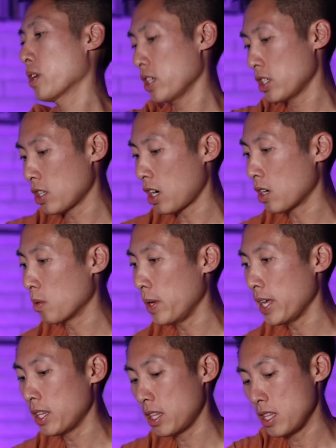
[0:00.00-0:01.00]
we're gonna start
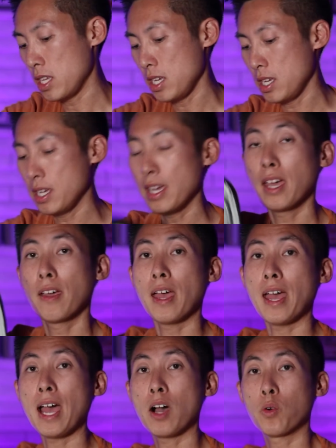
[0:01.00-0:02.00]
with the
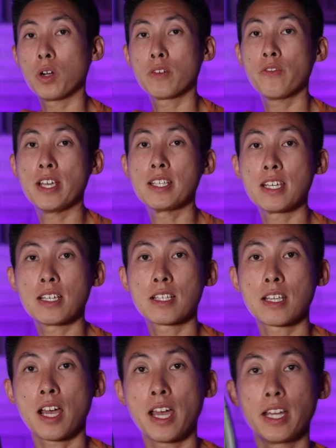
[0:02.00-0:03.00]
outward facing
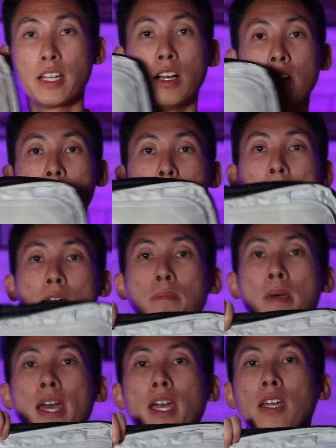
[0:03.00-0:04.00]
side of the
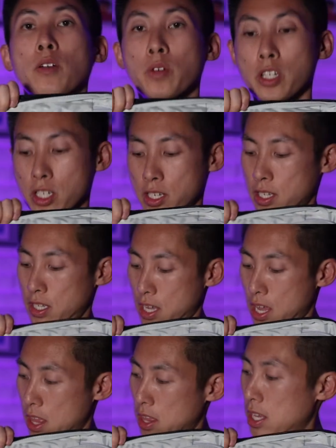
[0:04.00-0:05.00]
backpack, which is
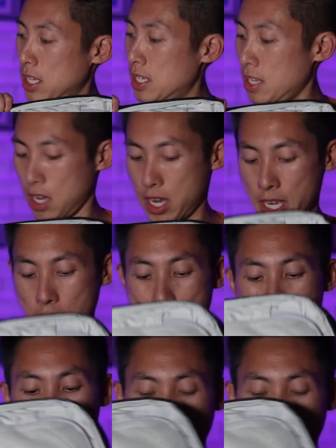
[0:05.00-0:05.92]
this side.